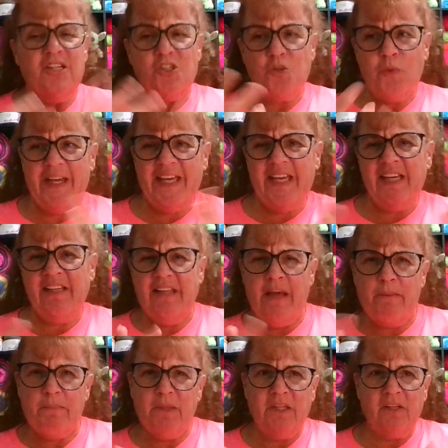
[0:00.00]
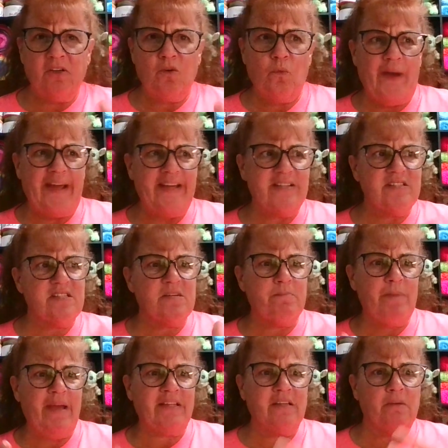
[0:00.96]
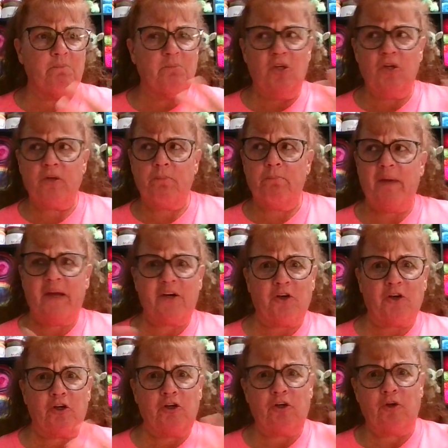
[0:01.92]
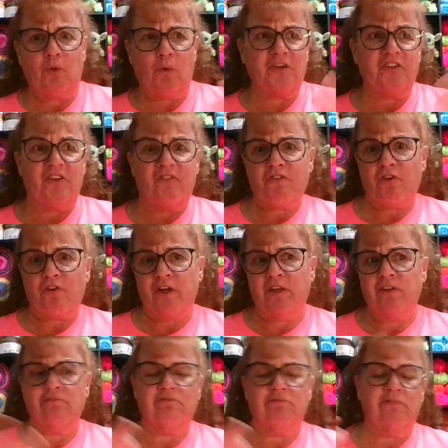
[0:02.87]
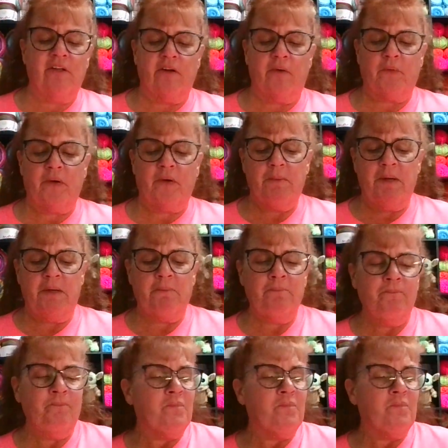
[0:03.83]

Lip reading: tweaking them in little ways to make them look better or different. You know what I mean?